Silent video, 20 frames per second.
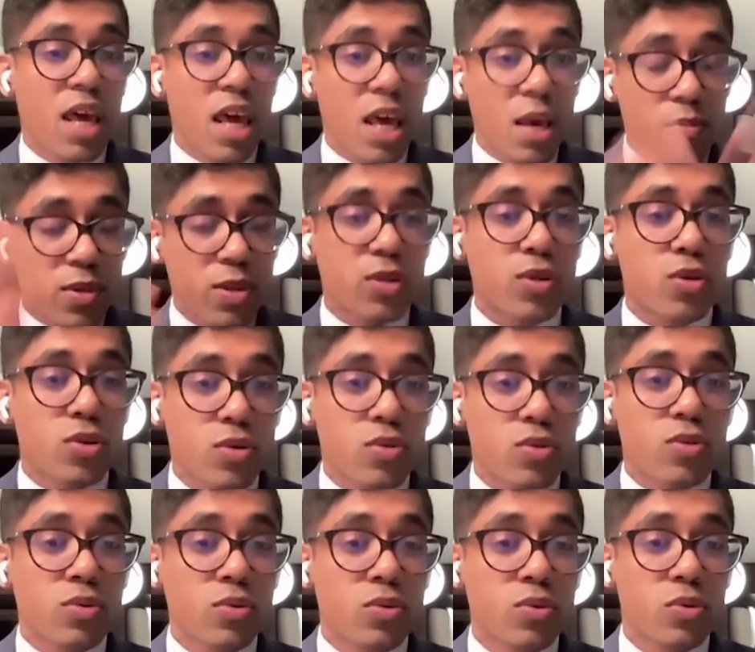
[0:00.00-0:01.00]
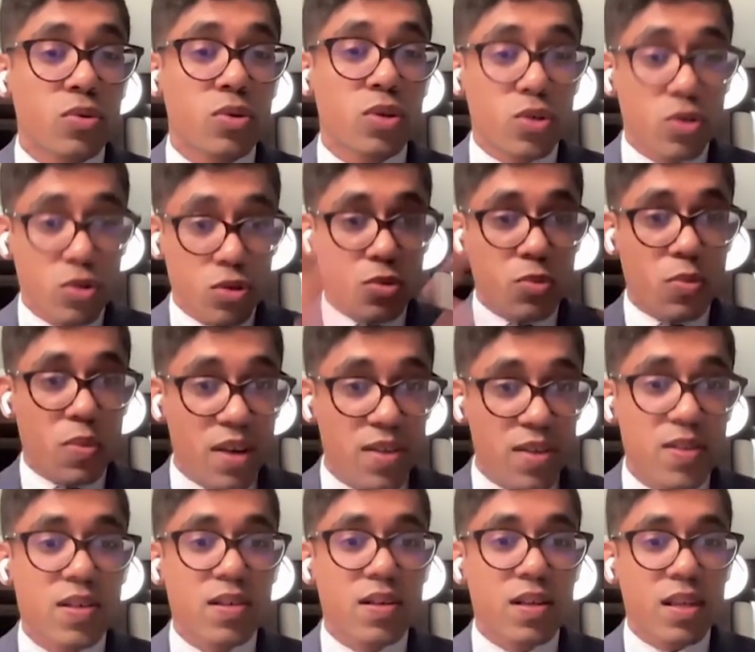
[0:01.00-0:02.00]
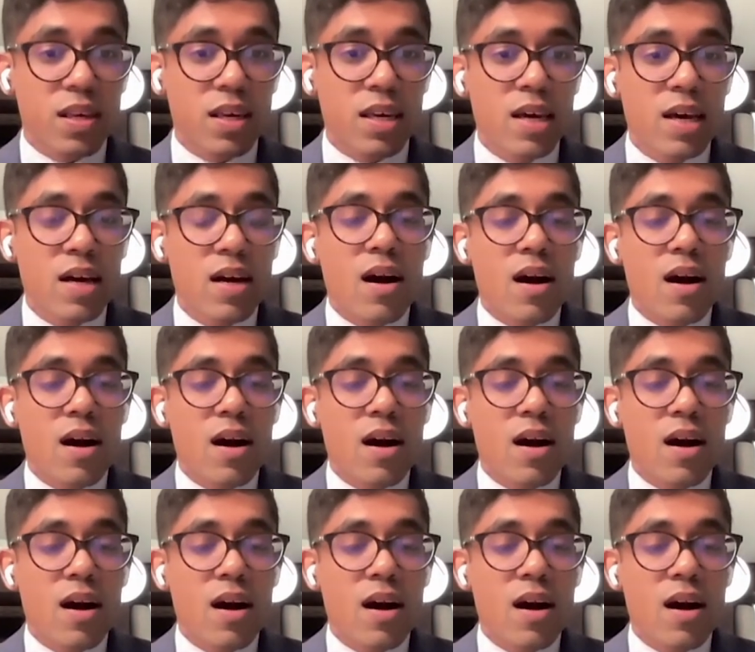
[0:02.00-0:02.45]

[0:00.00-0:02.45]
able to basically